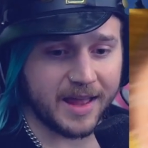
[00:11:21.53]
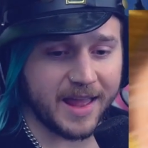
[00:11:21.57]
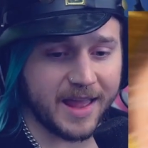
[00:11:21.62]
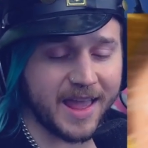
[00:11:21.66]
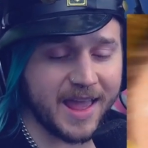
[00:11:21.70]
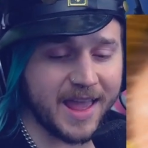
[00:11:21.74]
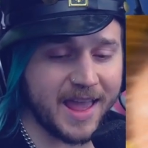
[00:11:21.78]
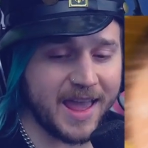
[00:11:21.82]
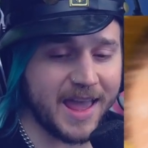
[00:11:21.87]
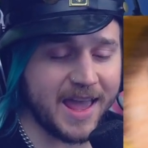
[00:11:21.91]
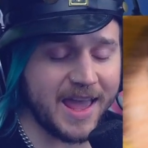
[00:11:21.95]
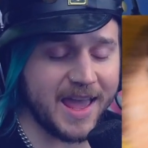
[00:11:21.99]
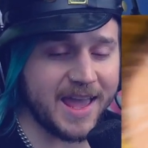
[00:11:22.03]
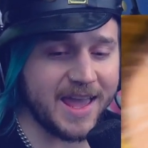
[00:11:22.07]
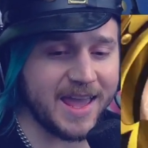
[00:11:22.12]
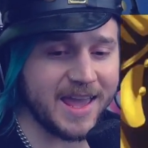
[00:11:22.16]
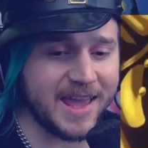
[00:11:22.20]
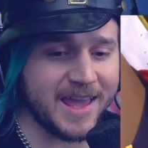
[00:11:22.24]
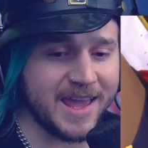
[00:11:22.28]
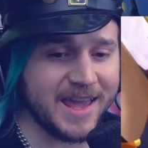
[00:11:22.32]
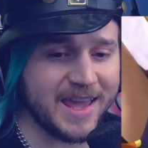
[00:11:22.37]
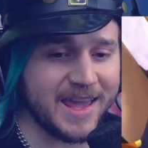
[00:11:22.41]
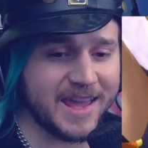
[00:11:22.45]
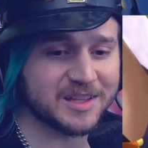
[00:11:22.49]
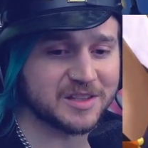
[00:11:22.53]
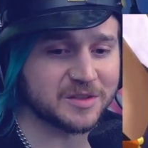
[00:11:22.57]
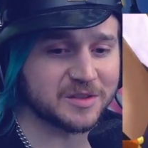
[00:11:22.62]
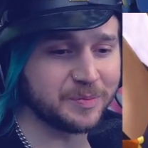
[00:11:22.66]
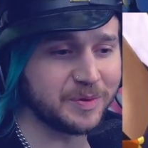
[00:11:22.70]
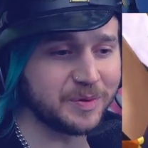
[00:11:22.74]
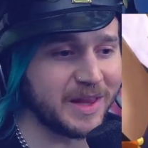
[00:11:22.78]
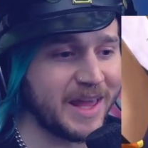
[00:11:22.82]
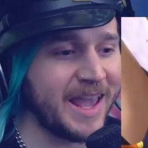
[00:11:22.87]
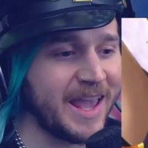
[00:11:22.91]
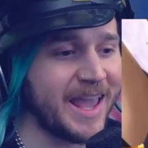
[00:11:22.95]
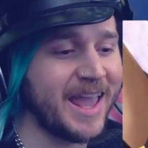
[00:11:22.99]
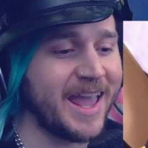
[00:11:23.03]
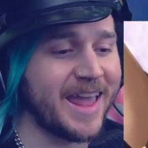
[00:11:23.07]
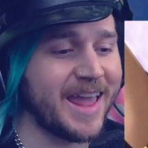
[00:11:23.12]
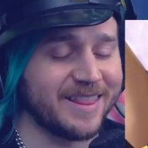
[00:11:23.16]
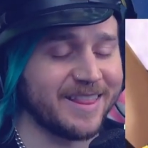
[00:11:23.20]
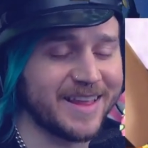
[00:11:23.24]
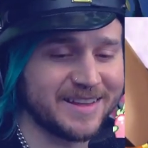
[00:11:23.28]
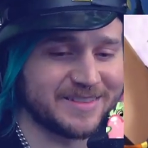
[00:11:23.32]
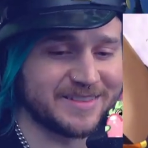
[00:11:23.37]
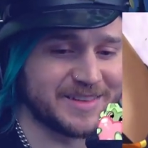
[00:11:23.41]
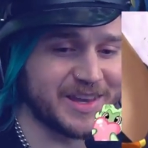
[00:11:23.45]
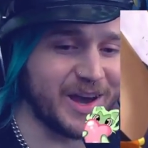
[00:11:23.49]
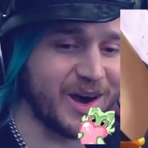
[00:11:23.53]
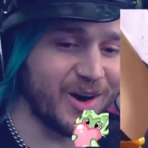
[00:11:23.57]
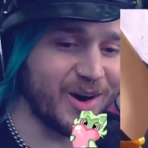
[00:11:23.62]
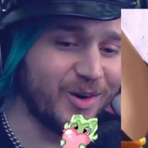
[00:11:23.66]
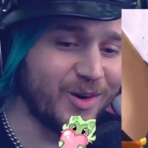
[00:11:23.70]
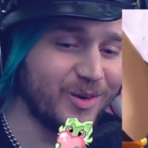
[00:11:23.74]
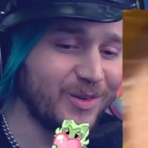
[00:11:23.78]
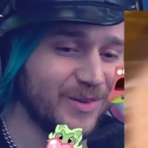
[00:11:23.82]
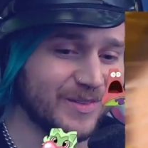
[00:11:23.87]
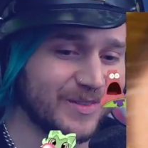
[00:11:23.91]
Hey, it's Plant. Let's go.